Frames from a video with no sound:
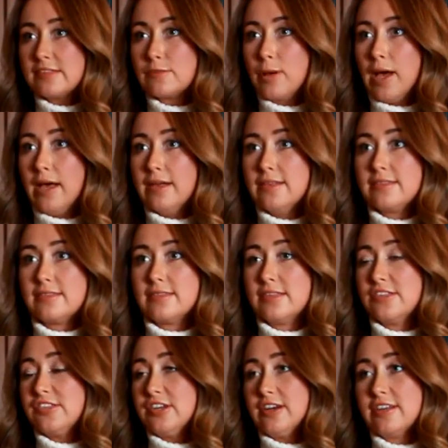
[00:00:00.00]
Business-wise,
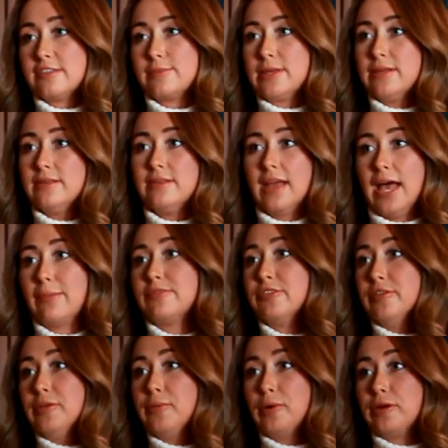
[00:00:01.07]
this year has been
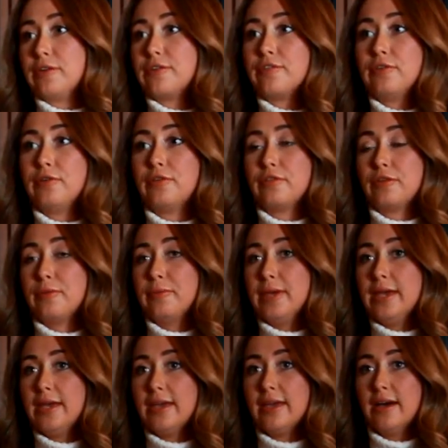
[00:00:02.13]
absolutely wonderful for
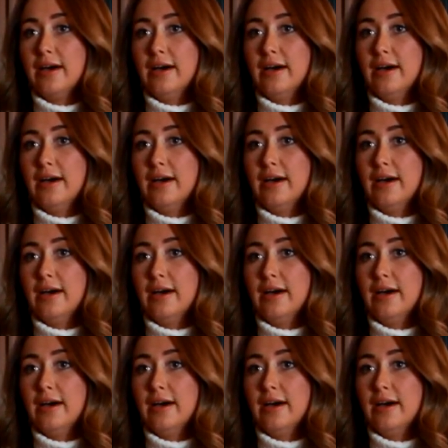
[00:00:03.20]
me.